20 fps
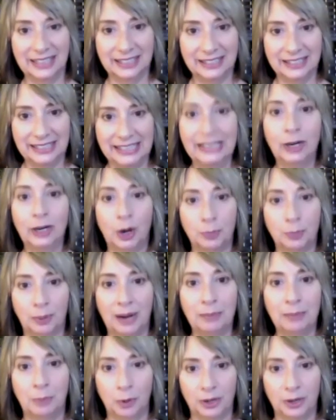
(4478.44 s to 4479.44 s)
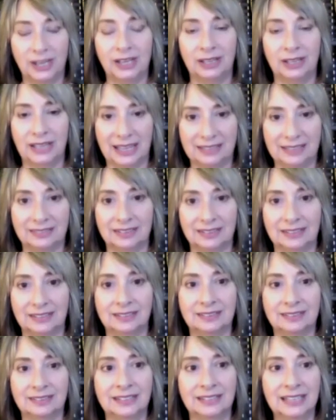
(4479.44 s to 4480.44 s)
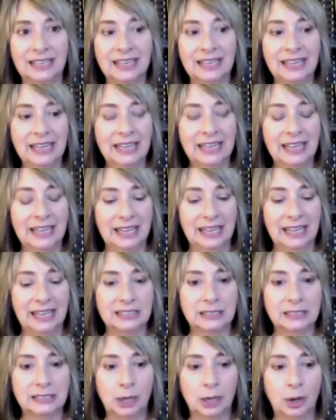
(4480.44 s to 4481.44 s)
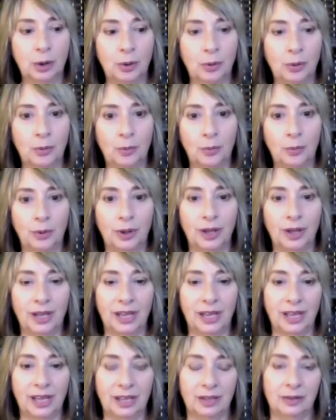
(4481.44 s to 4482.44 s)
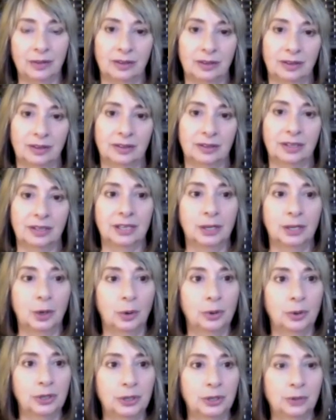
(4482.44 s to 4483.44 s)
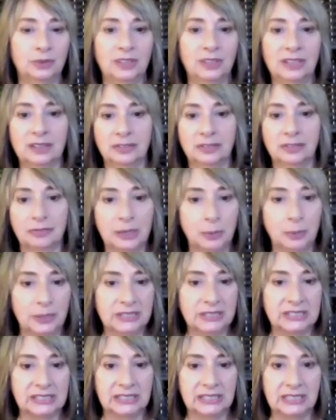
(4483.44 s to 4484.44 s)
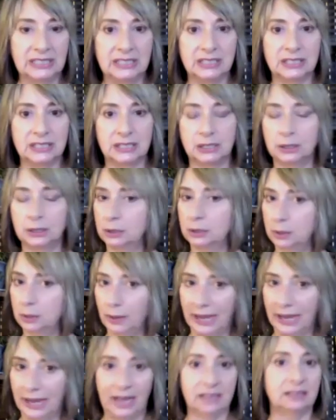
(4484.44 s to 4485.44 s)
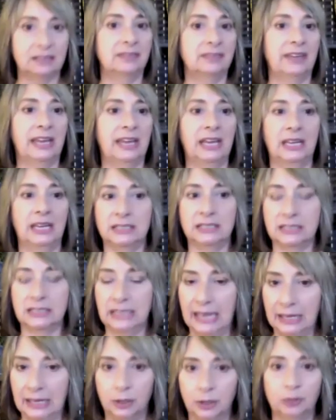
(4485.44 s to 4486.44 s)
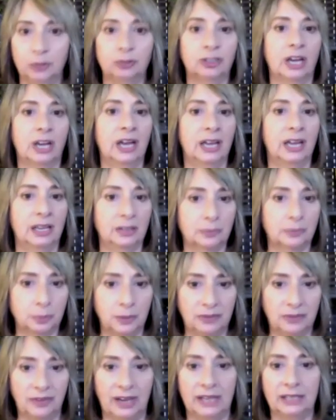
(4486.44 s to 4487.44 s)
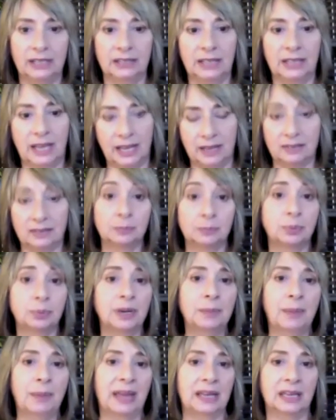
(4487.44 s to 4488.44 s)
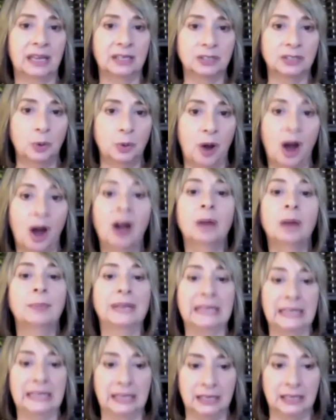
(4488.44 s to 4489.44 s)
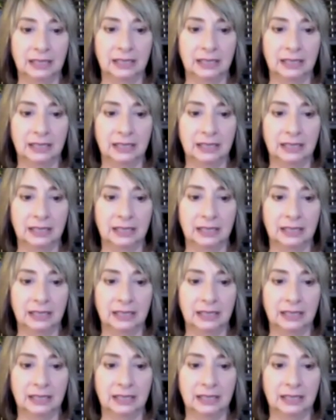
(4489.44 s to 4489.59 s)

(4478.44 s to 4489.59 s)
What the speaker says: in our primordial essence. So, using the frequencies to activate, energize, revitalize, and bring back into harmony